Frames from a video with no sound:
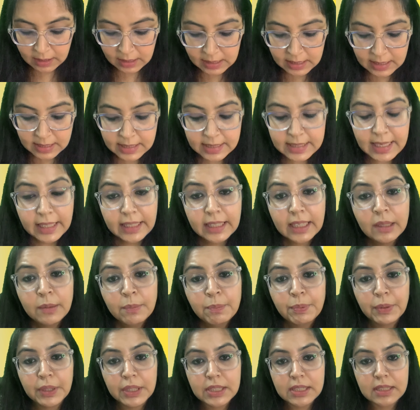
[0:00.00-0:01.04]

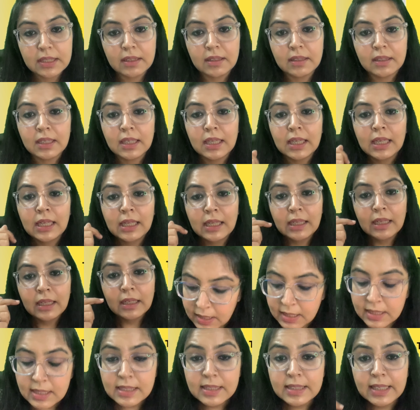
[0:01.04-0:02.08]
Second person.
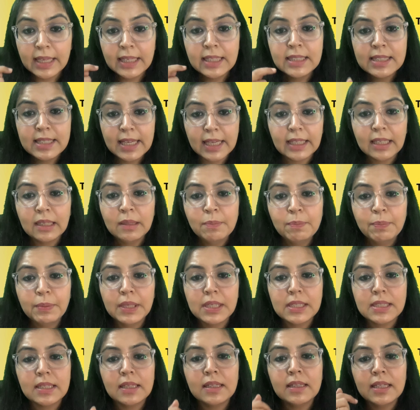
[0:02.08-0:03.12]
In second
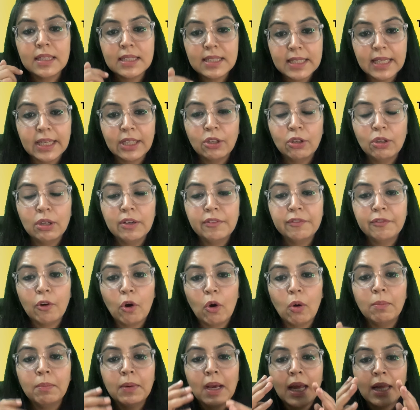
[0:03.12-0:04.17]
person, the singular
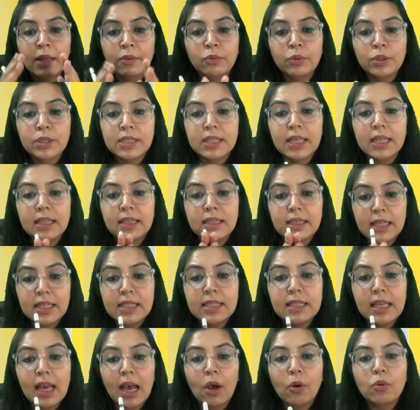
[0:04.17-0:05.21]
form, I would say
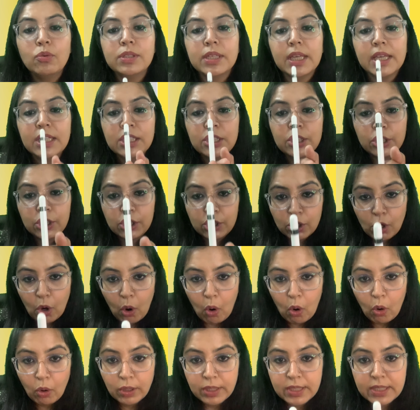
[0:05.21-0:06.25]
this house is
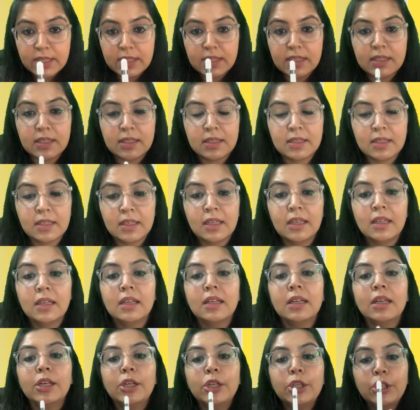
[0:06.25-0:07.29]
yours.
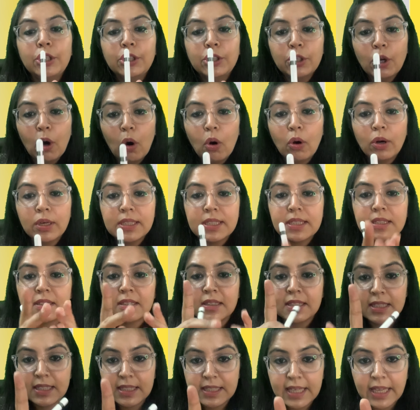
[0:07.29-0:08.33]
Yours,
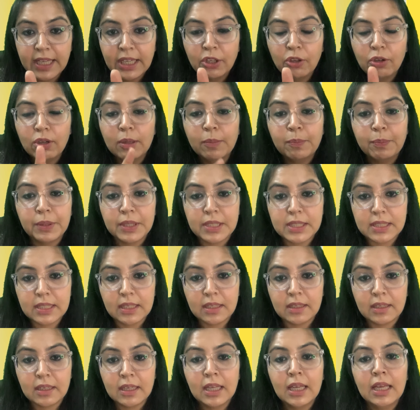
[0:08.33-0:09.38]
singular
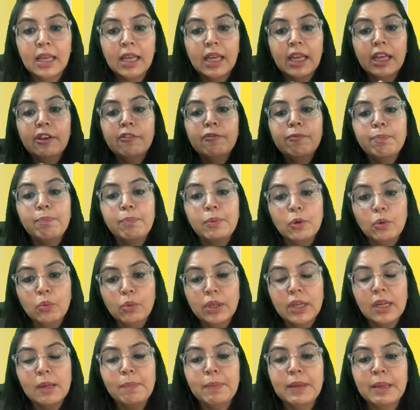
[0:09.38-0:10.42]
person. If
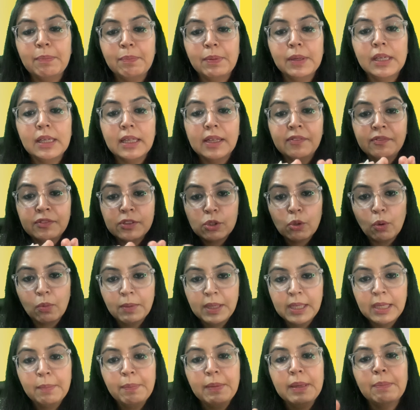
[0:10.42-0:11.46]
plural people, if so
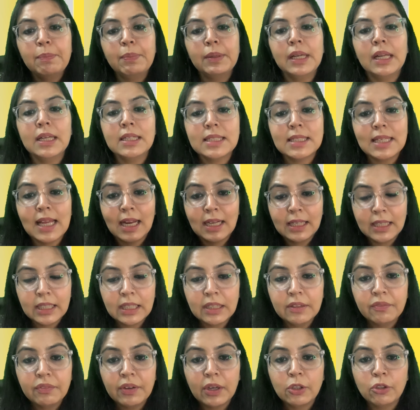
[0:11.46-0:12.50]
many people are standing
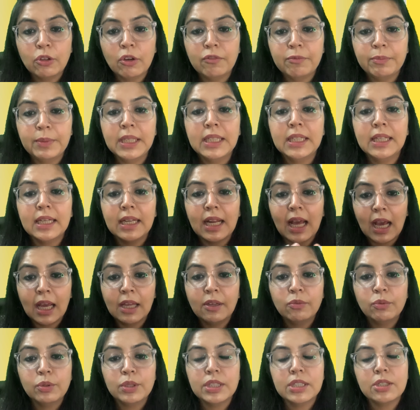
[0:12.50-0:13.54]
in front of me, then
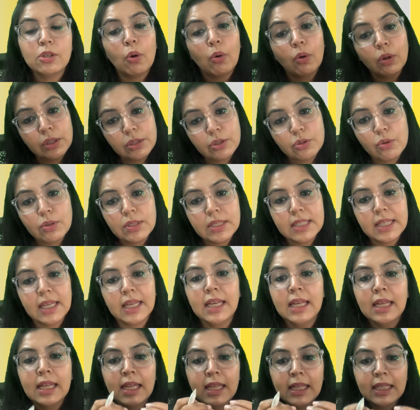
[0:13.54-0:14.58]
I would also
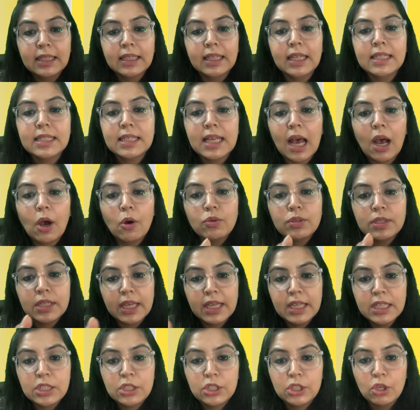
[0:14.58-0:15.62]
say this house
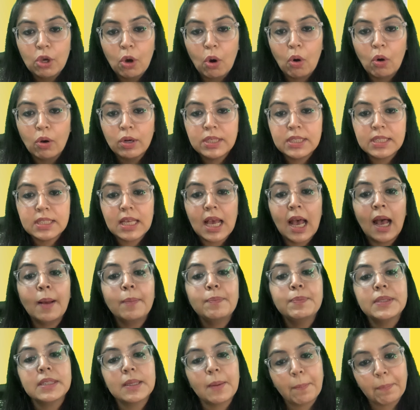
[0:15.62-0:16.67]
is yours, aap
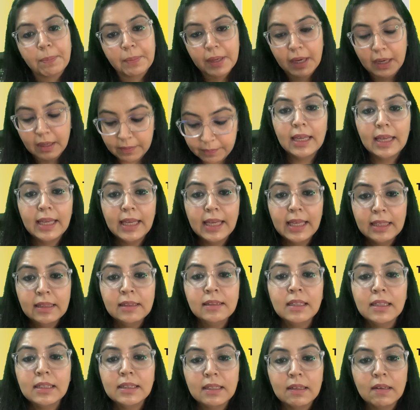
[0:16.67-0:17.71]
sabka.
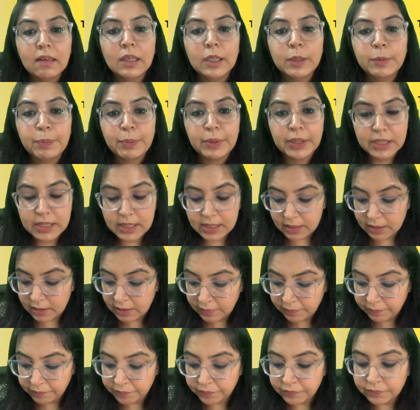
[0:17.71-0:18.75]
In the third
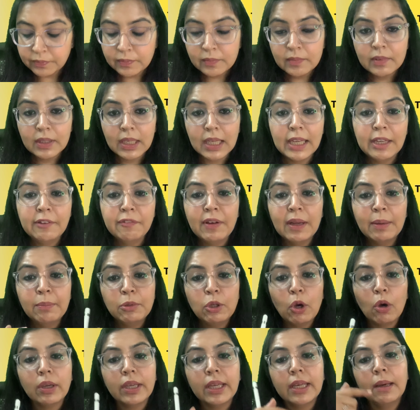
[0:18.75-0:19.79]
person, if I'm
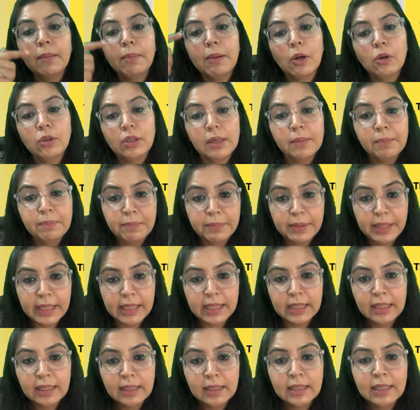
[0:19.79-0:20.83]
talking about a
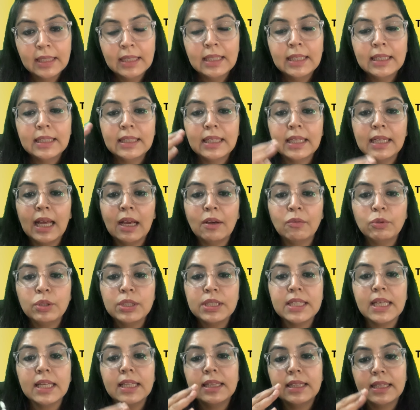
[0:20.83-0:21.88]
male, then I would
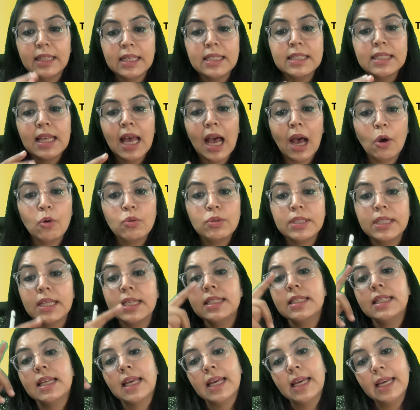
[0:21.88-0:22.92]
say this house
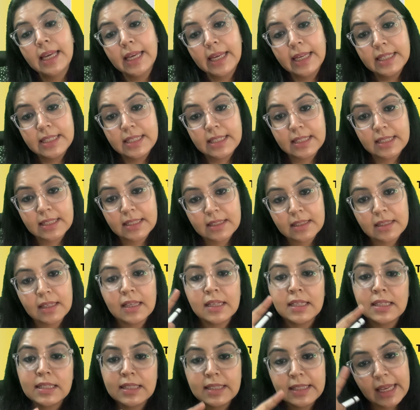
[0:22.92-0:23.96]
is his,
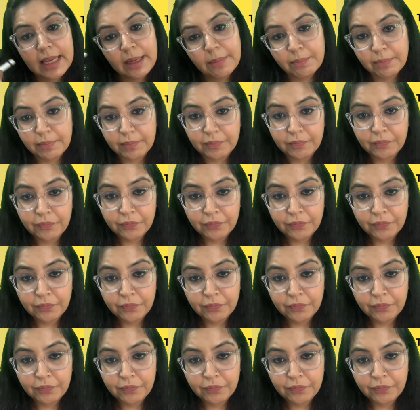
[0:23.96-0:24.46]
same.